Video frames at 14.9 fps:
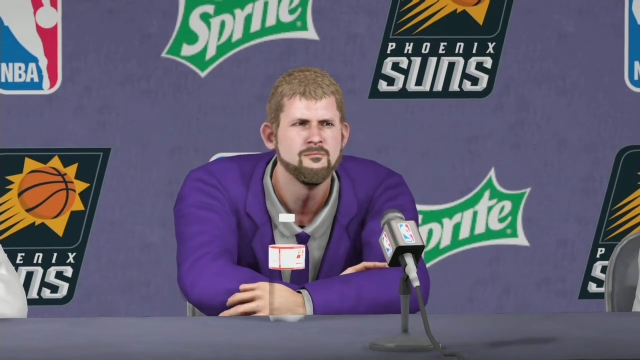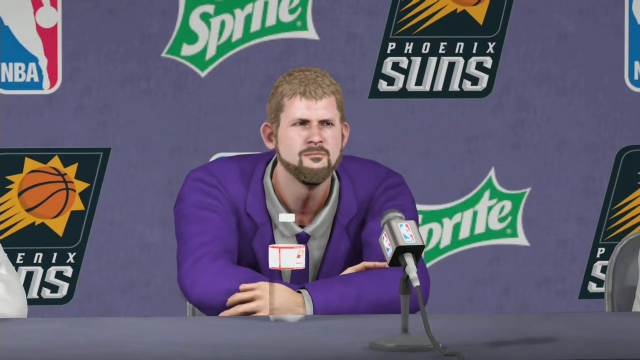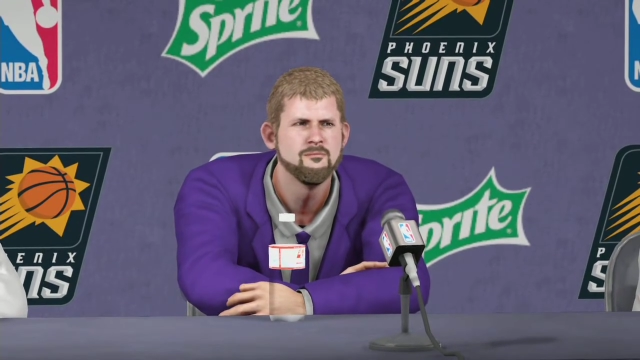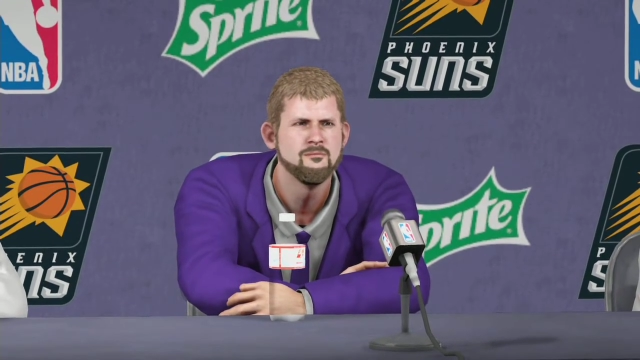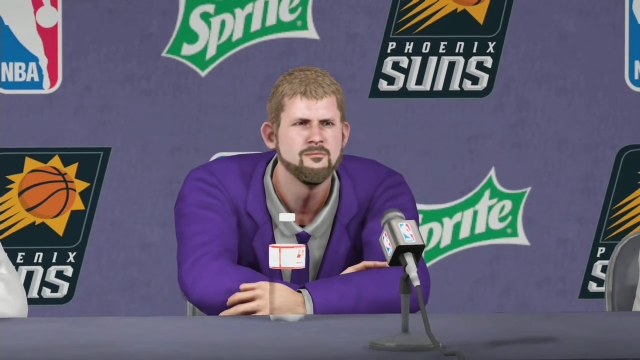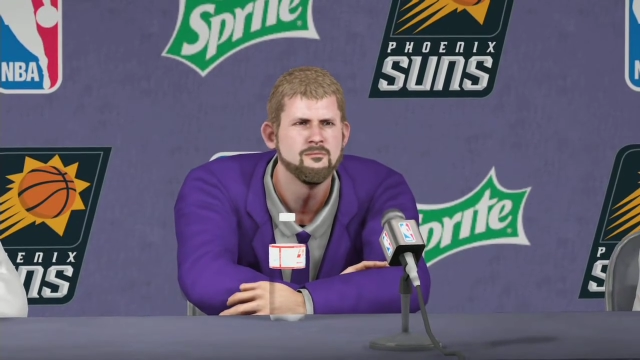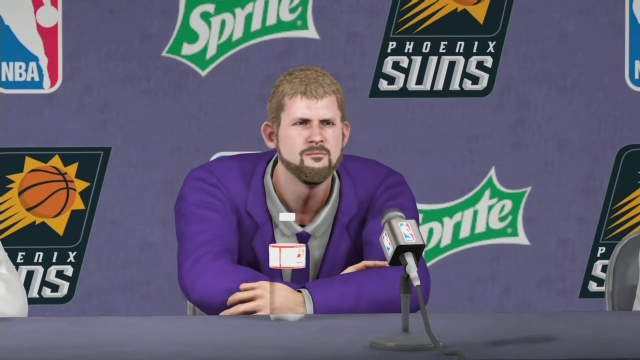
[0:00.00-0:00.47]

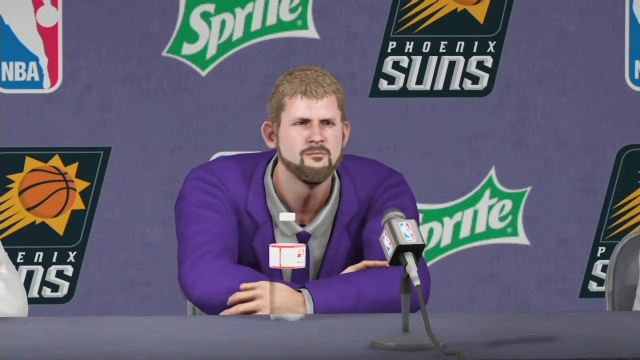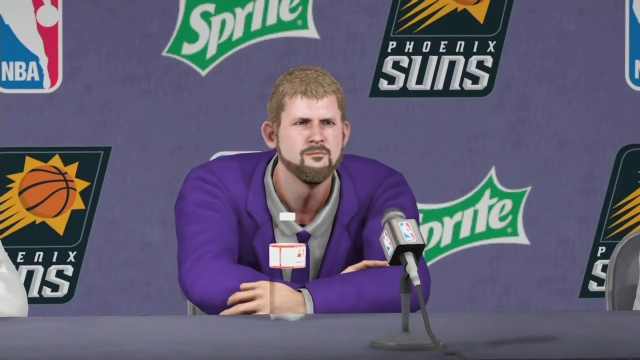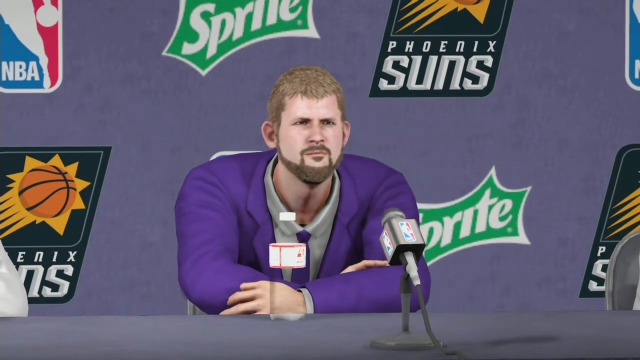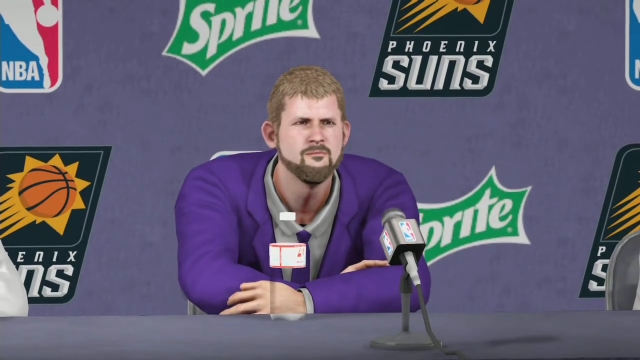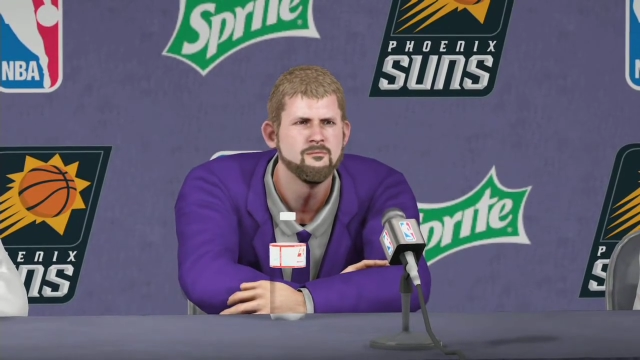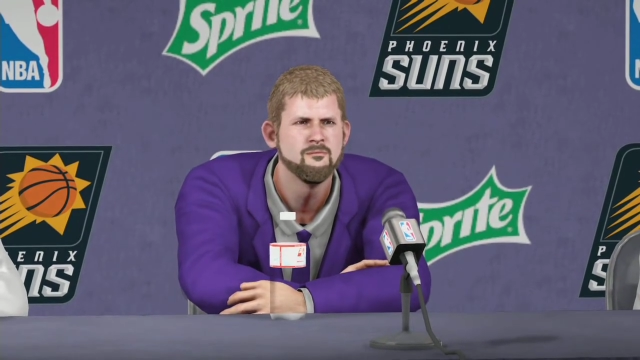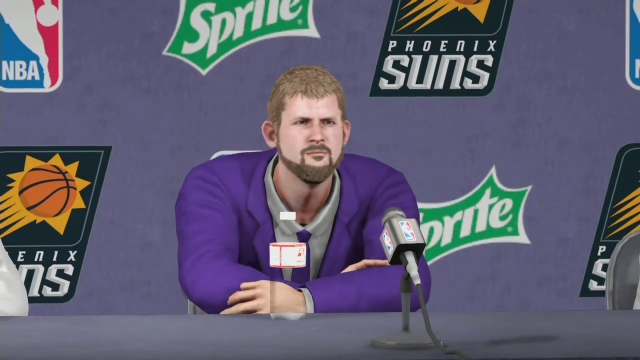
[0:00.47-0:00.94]

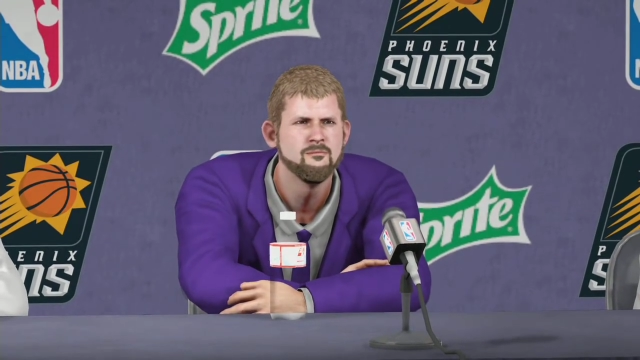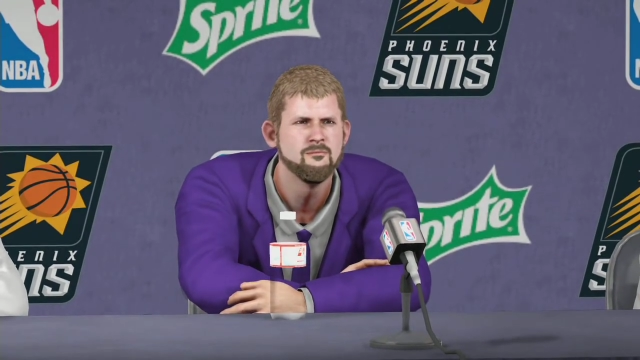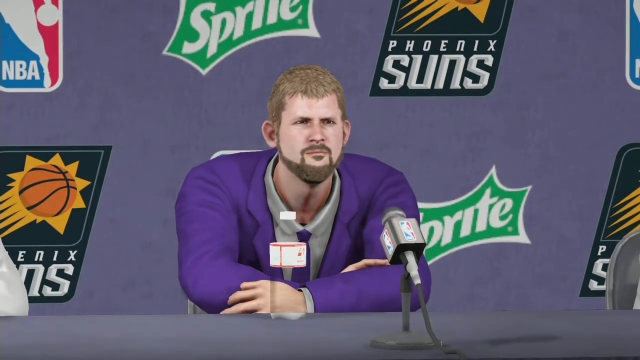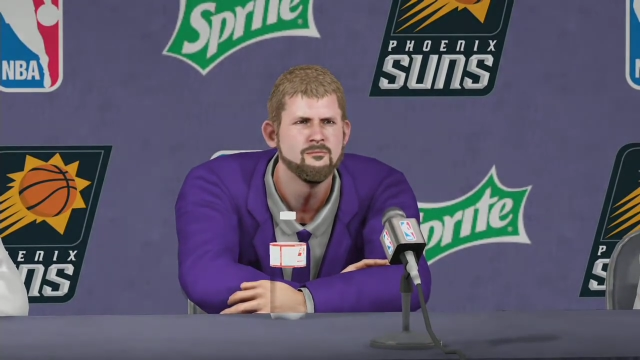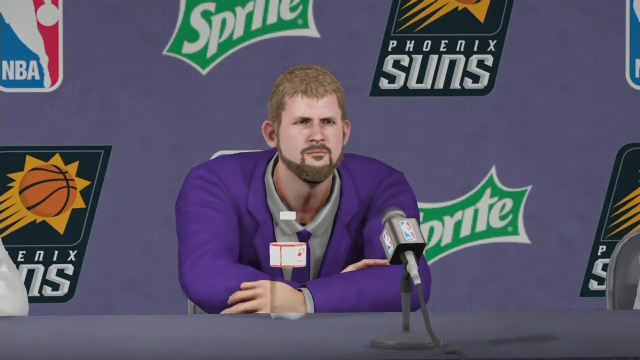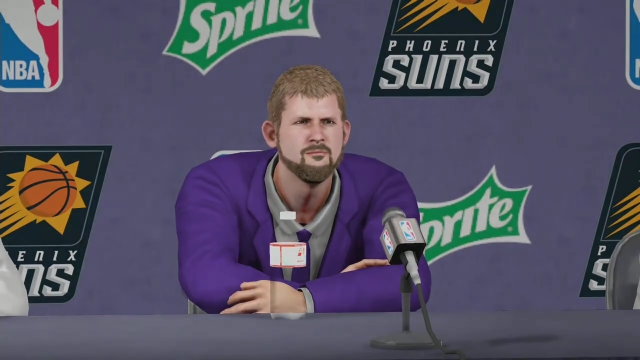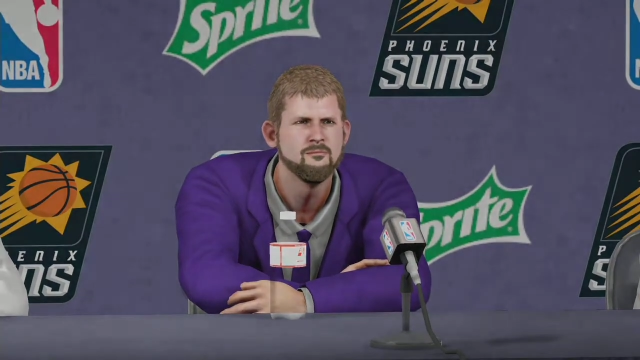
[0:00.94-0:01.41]

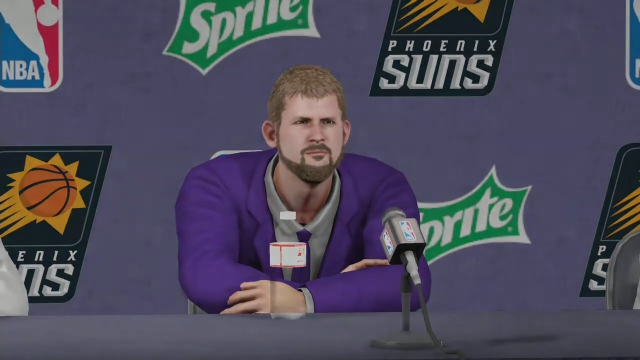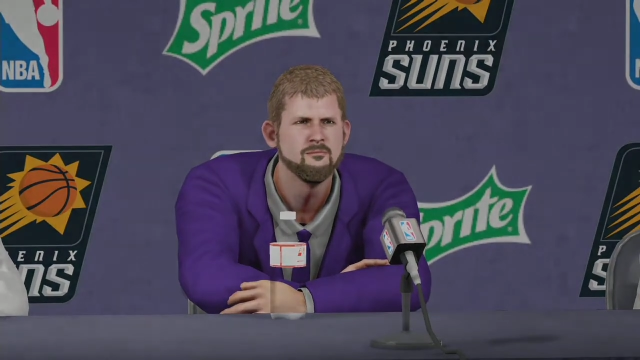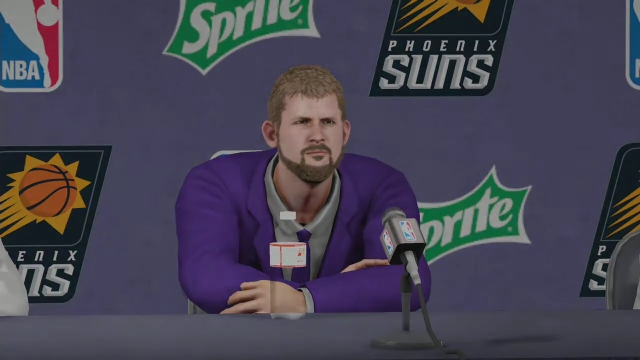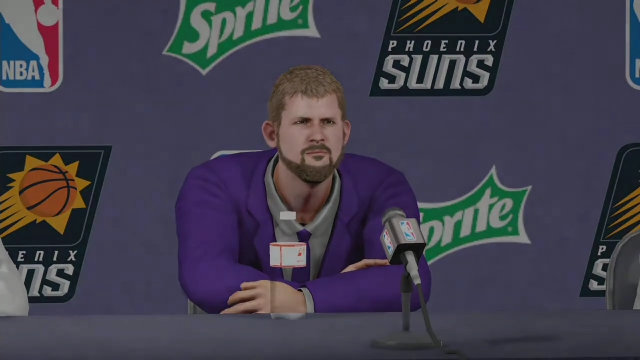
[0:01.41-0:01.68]
Nothing is said.